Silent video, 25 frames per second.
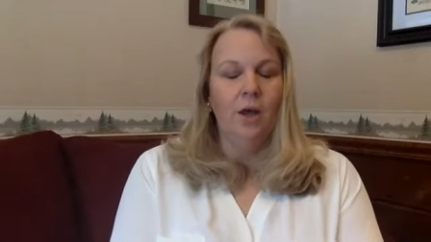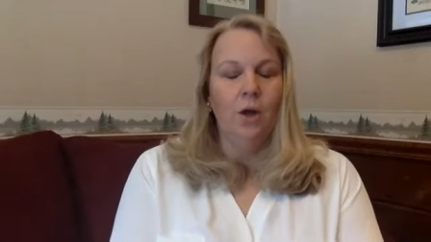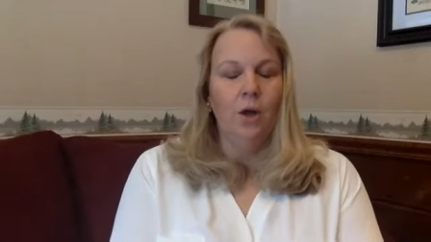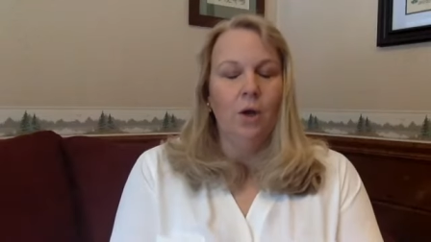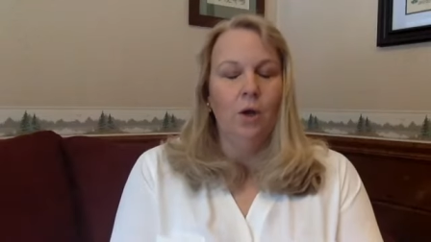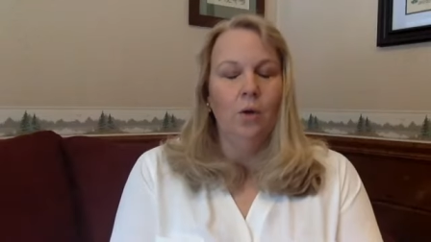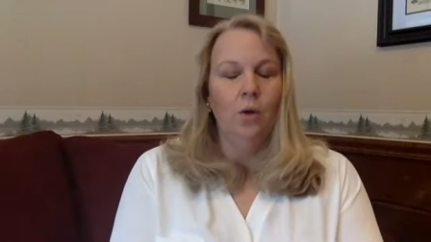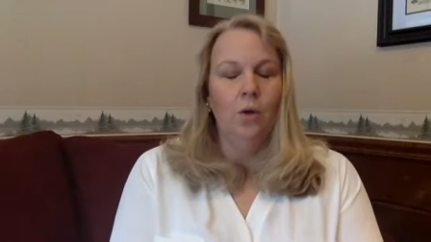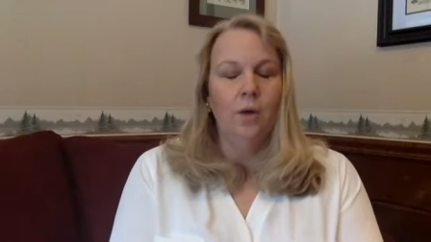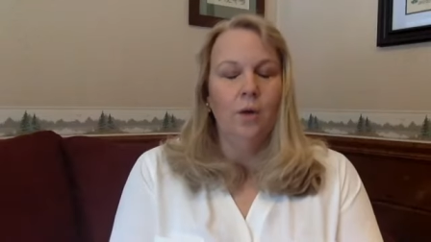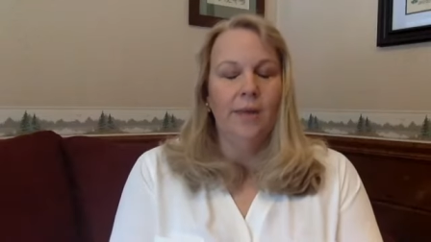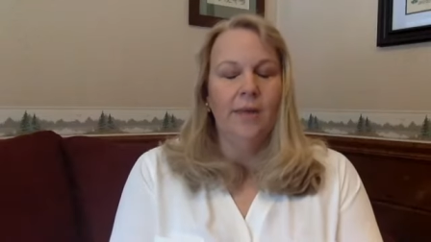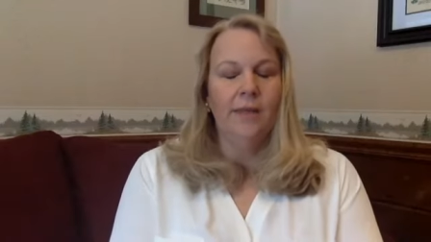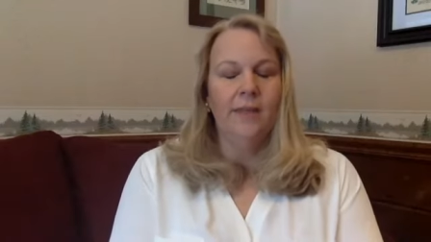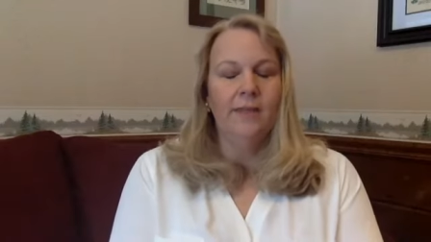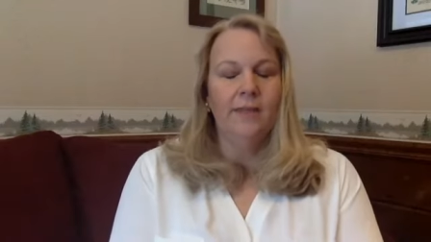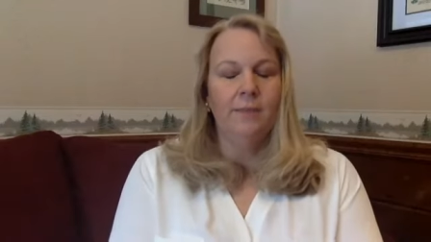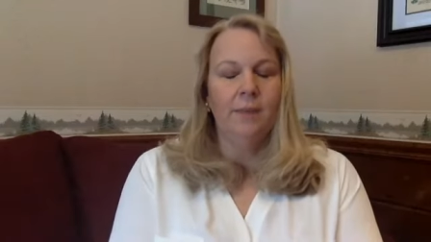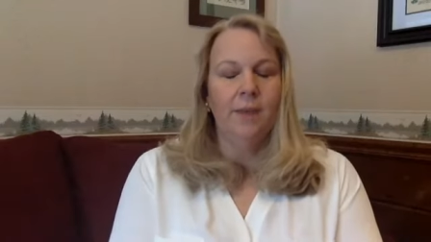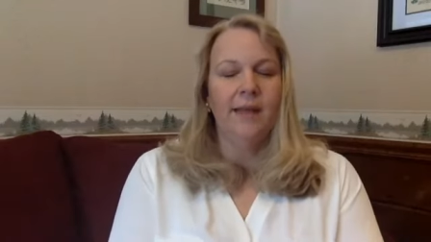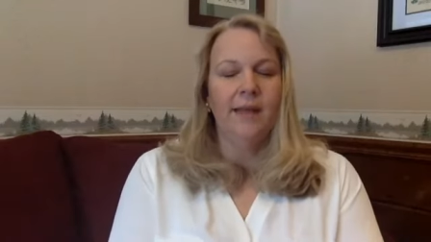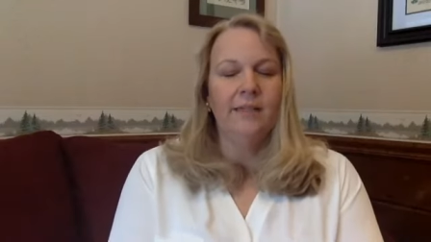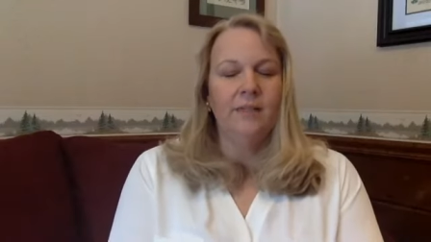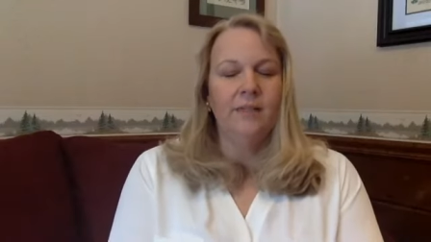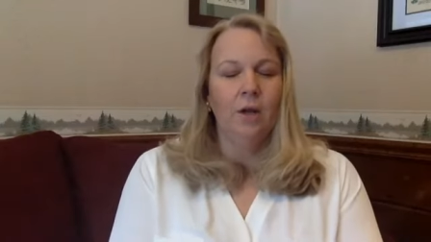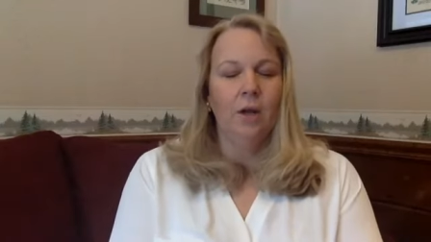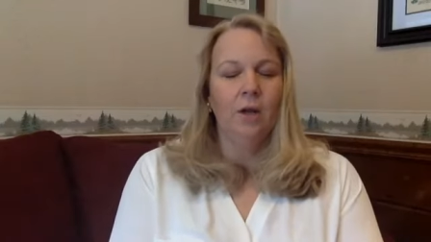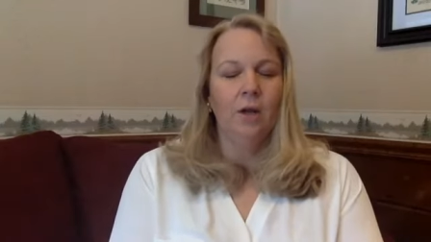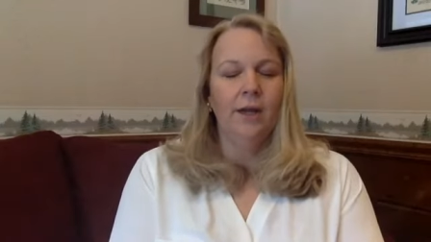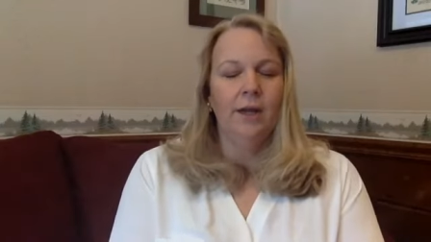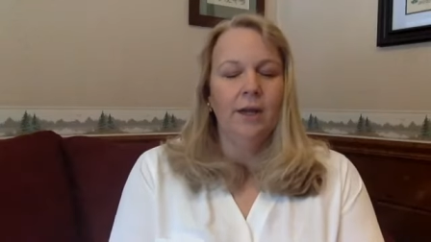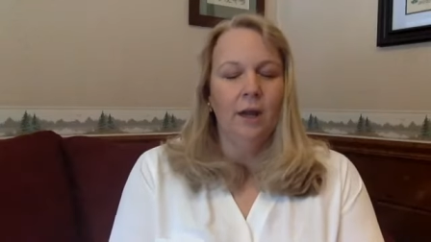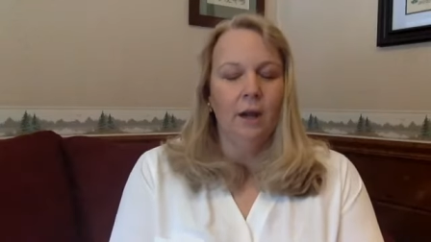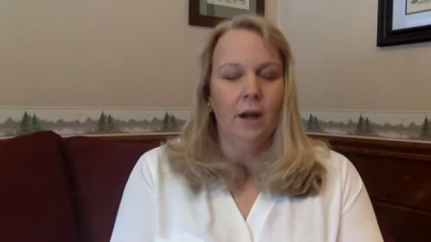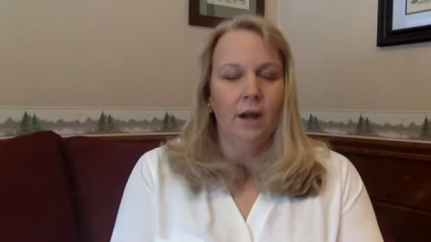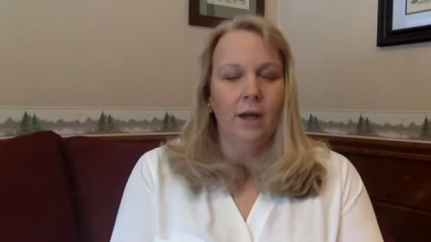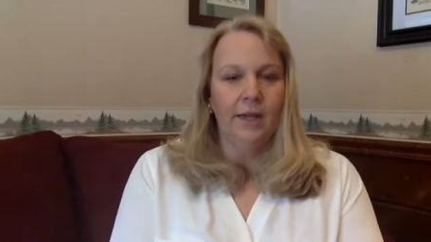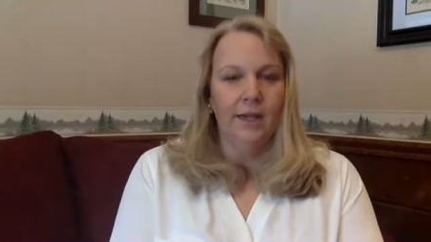who is my
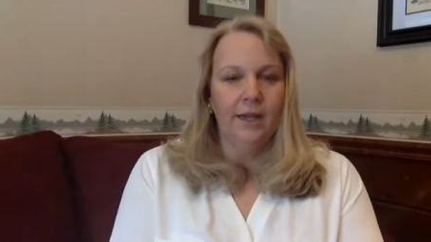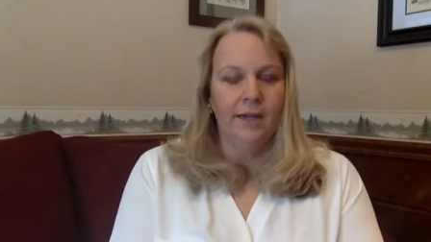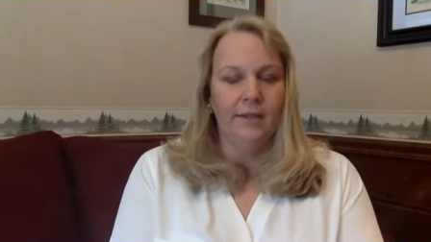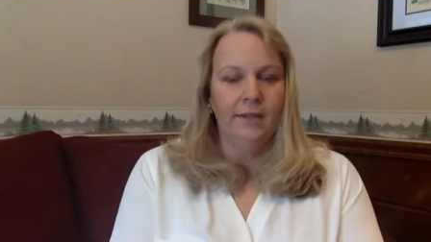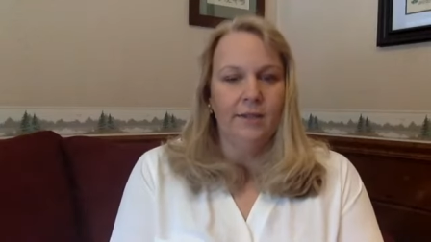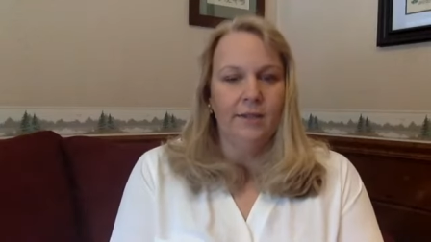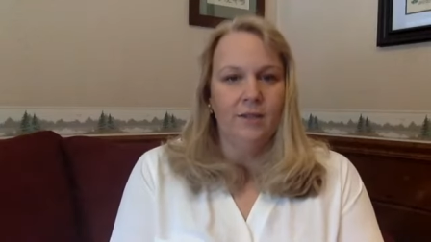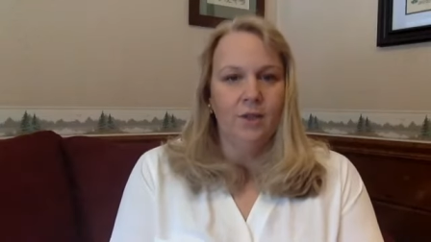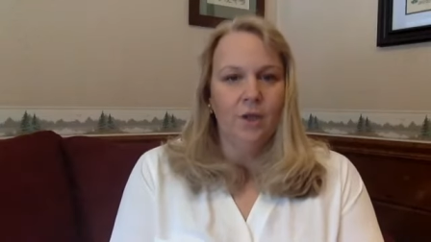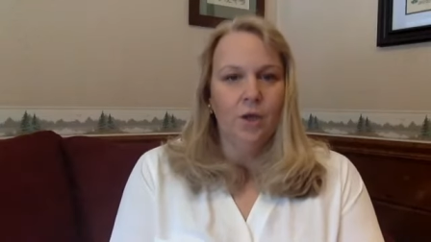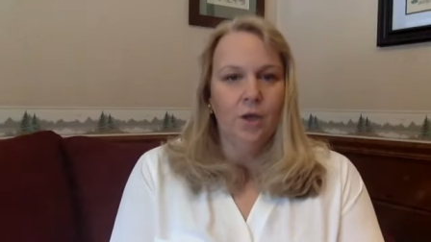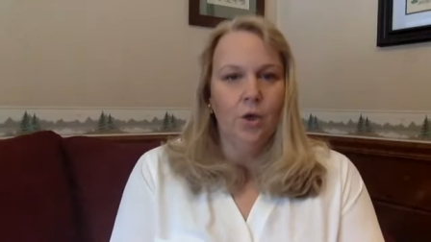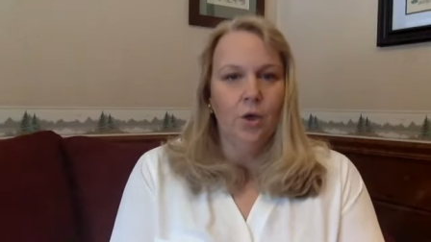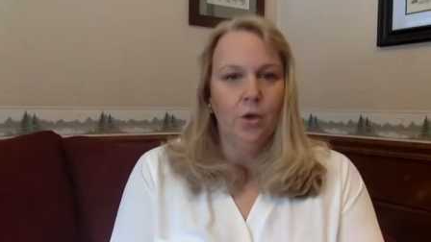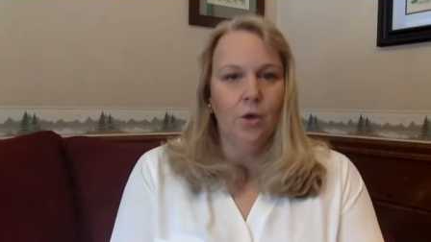target audience?